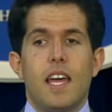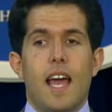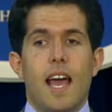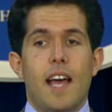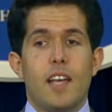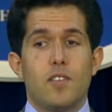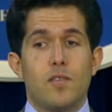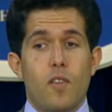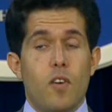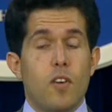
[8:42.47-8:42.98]

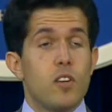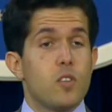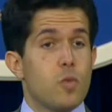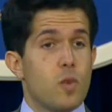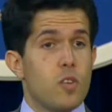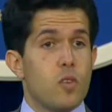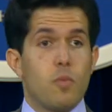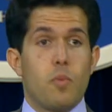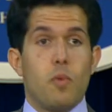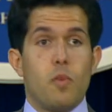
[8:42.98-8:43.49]
As far as
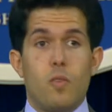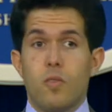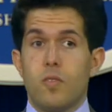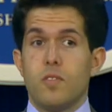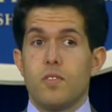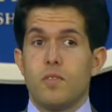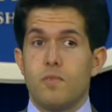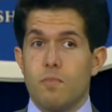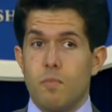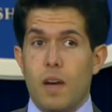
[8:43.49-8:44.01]
whether
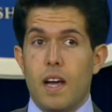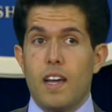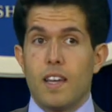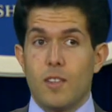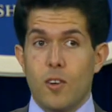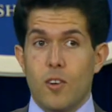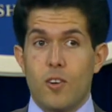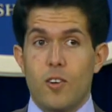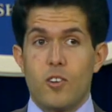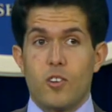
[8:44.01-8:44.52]
polls, by and
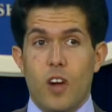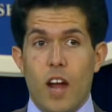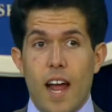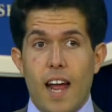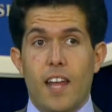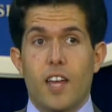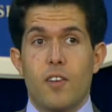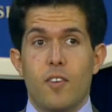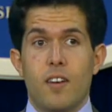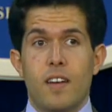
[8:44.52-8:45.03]
large, are
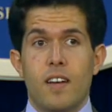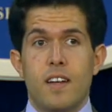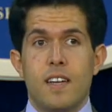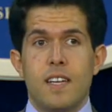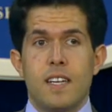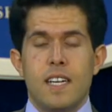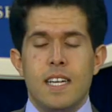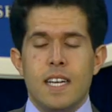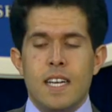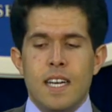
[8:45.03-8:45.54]
accurate,
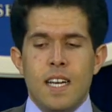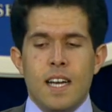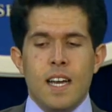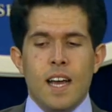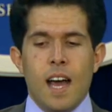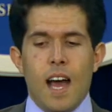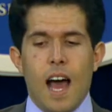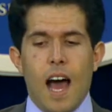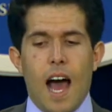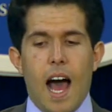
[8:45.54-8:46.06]

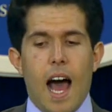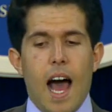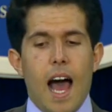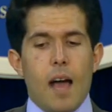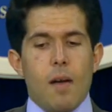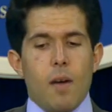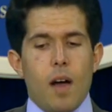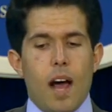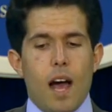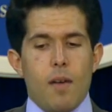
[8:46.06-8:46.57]

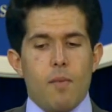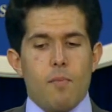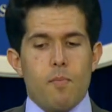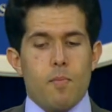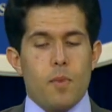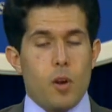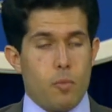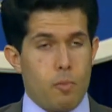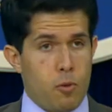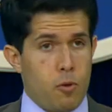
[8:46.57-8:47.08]
I
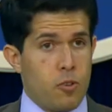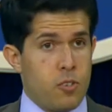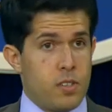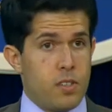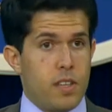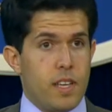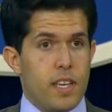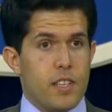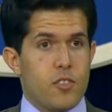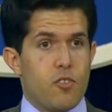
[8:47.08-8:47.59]

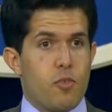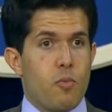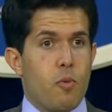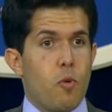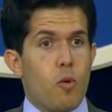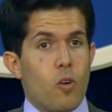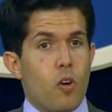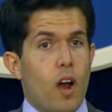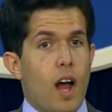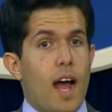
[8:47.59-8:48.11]
personally as a
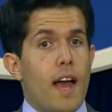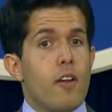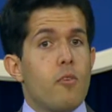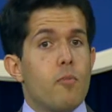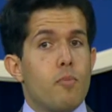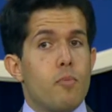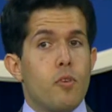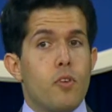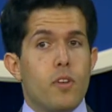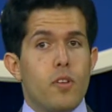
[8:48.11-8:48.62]
reporter, I
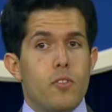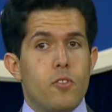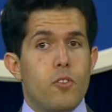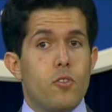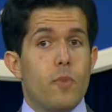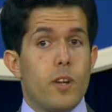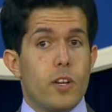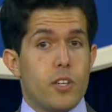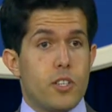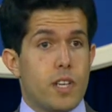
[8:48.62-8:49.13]
don't put too
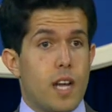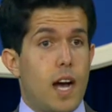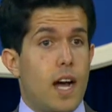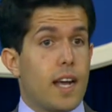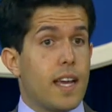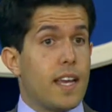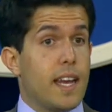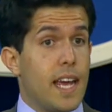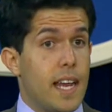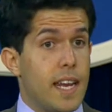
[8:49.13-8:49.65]
much
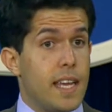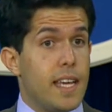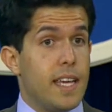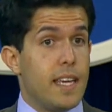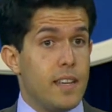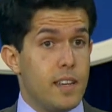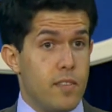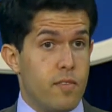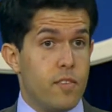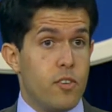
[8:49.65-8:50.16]
stock in any
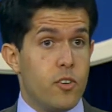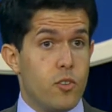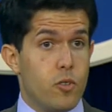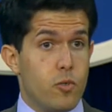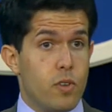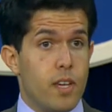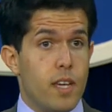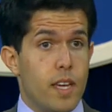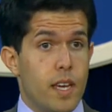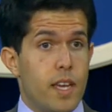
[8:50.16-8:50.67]

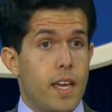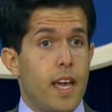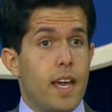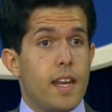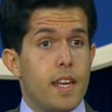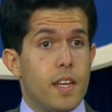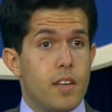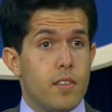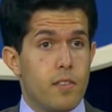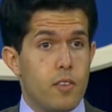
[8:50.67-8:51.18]
individual
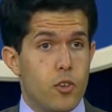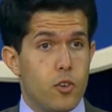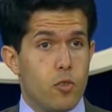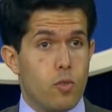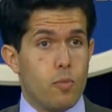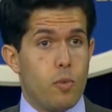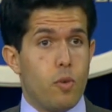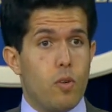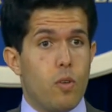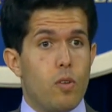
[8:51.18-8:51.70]

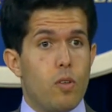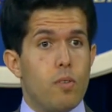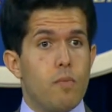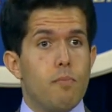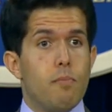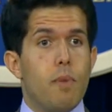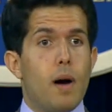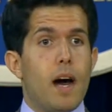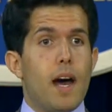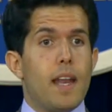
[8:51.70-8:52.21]
poll.
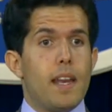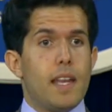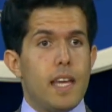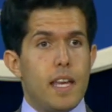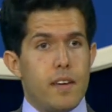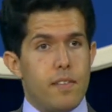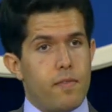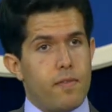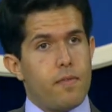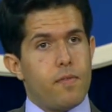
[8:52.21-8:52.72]
But
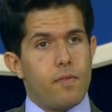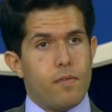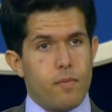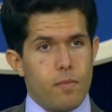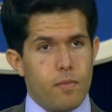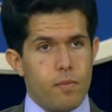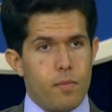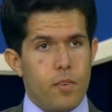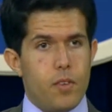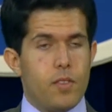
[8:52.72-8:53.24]
if
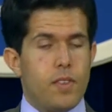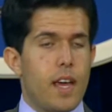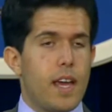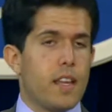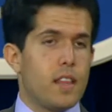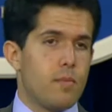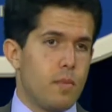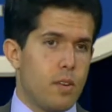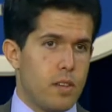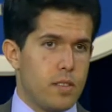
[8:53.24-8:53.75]
you take
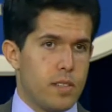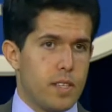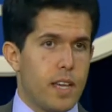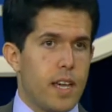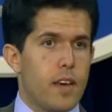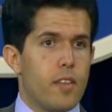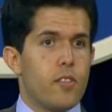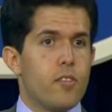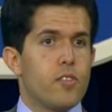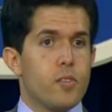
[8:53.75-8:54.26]
them all
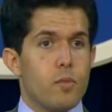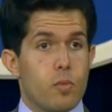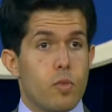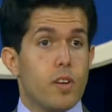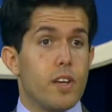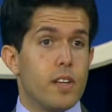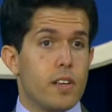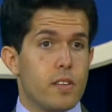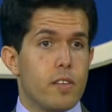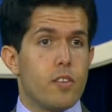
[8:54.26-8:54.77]
together, some
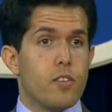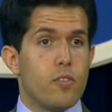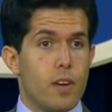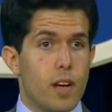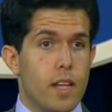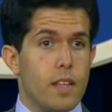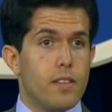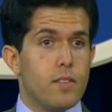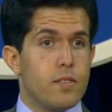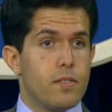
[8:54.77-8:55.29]
pretty clear
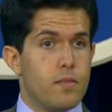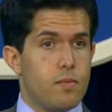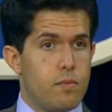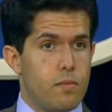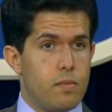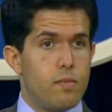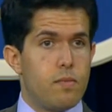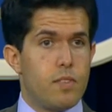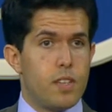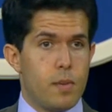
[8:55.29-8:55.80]
trends
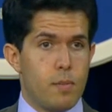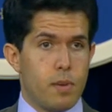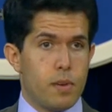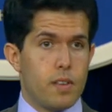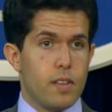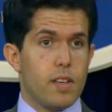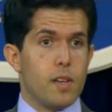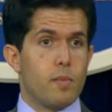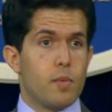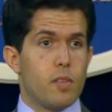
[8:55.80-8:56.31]

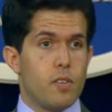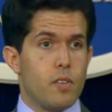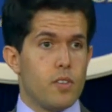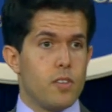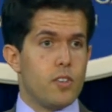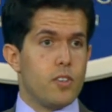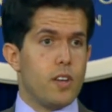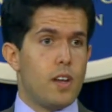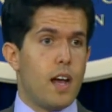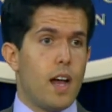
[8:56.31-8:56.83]
typically
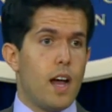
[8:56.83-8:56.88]
emerge.